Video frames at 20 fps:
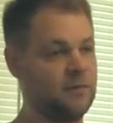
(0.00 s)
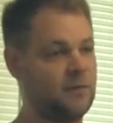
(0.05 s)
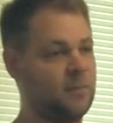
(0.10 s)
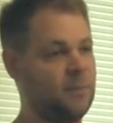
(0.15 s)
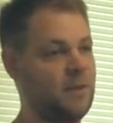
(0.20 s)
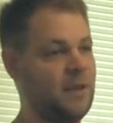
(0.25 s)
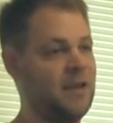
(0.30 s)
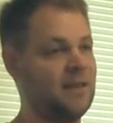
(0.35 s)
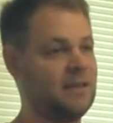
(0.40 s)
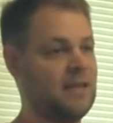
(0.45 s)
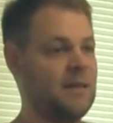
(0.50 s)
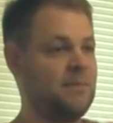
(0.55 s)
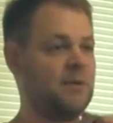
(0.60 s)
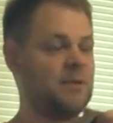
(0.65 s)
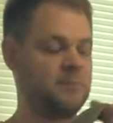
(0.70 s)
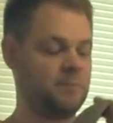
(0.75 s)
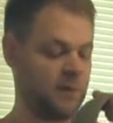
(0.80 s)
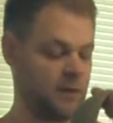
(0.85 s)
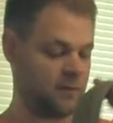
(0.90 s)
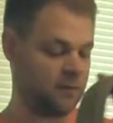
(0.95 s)
if you're paying that
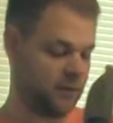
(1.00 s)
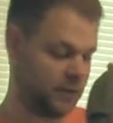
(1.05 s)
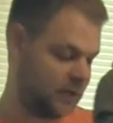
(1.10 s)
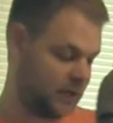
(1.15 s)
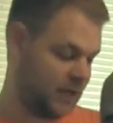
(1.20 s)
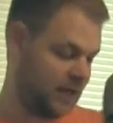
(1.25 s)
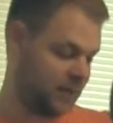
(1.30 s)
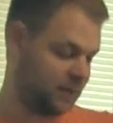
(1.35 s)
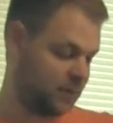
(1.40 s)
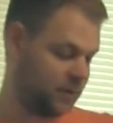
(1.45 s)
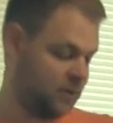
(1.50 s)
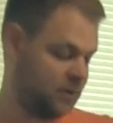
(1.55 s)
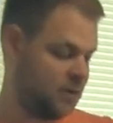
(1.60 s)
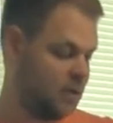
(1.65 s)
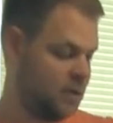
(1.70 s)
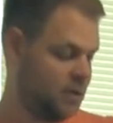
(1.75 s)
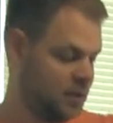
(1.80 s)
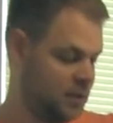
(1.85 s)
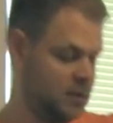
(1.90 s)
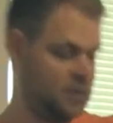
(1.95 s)
much money for a camera,
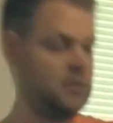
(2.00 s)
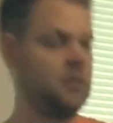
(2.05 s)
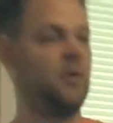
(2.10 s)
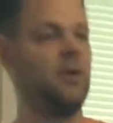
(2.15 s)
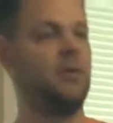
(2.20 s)
you